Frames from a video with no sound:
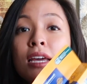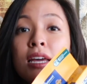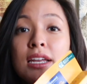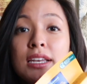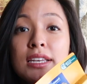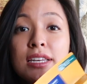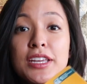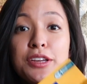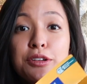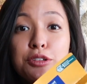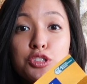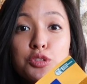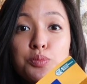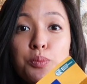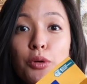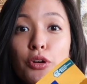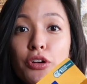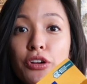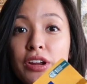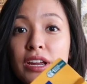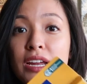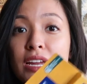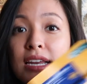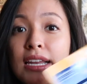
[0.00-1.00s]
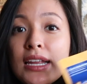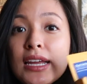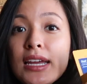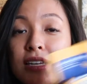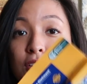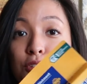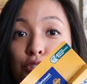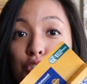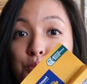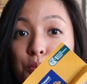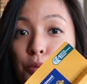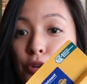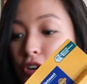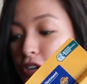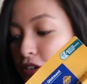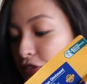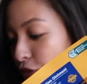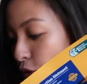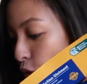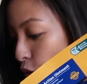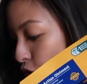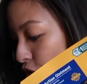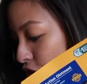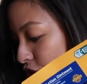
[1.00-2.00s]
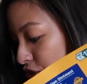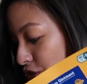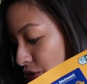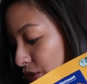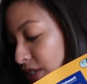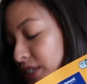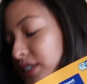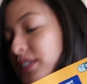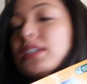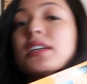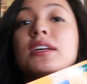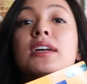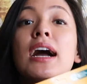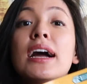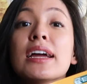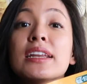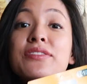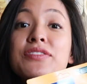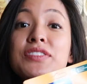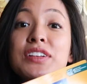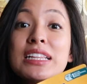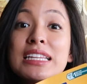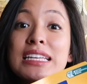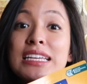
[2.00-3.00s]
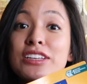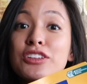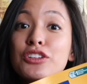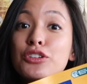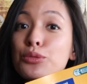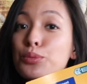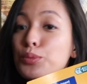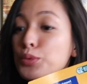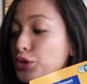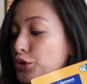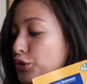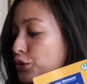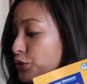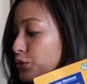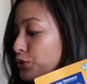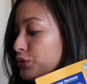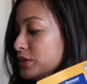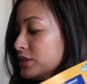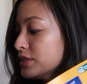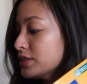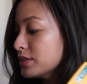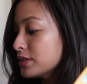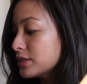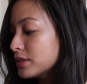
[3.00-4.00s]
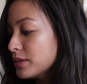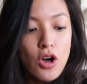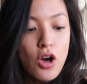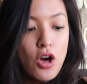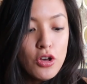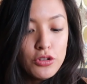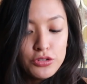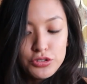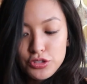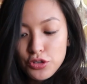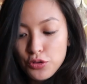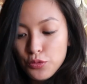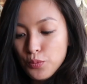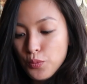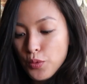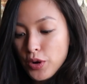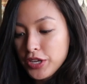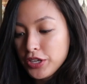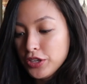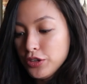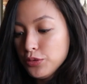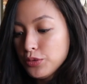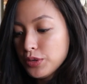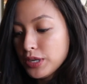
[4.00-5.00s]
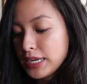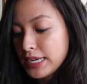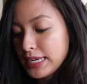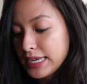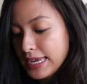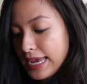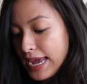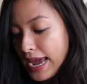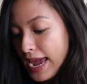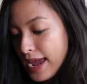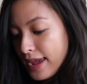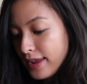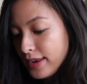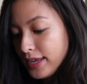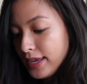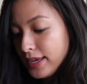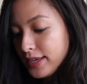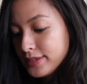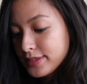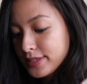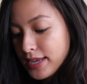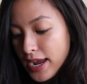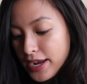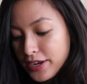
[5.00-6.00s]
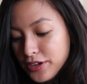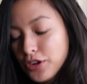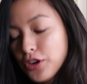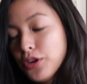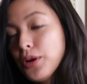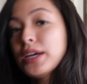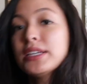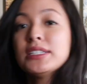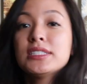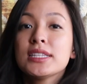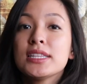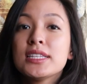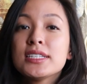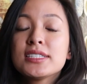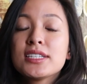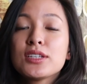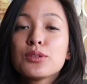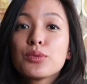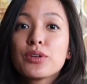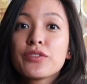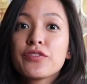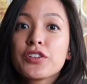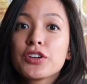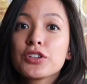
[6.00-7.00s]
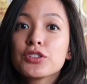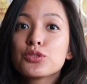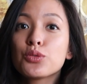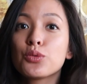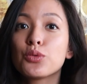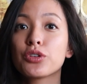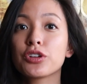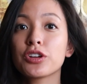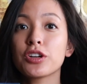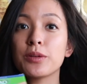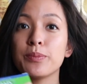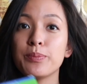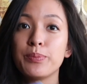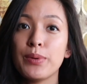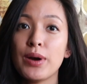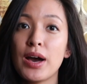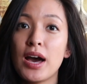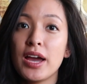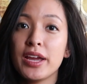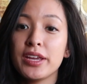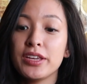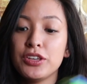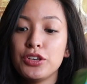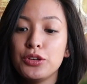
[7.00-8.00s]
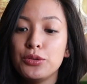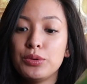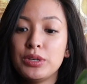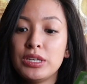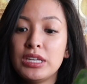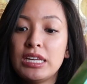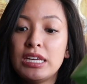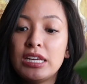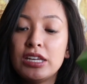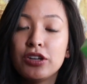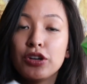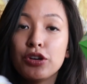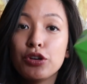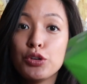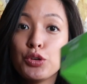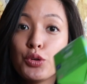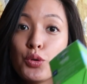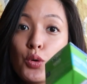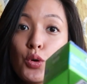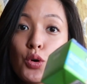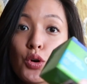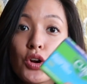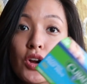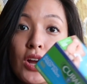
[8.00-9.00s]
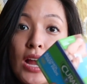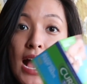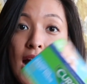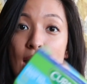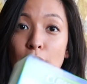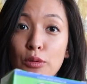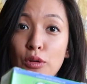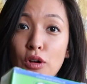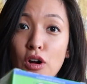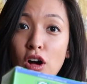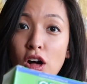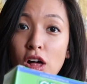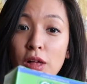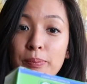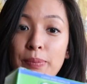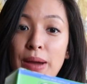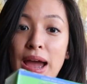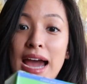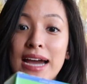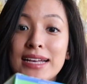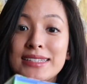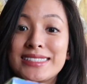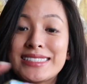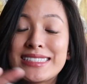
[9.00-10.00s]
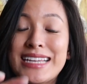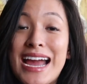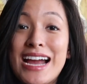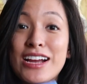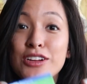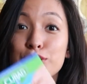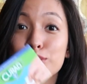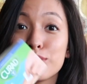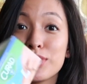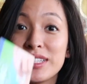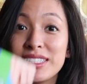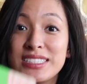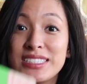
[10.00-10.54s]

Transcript: Neosporin. Neosporin, of course, you need to kind of clean your wounds. Also, what you can get is, I know I did this in reverse order, but you need your alcohol pads to actually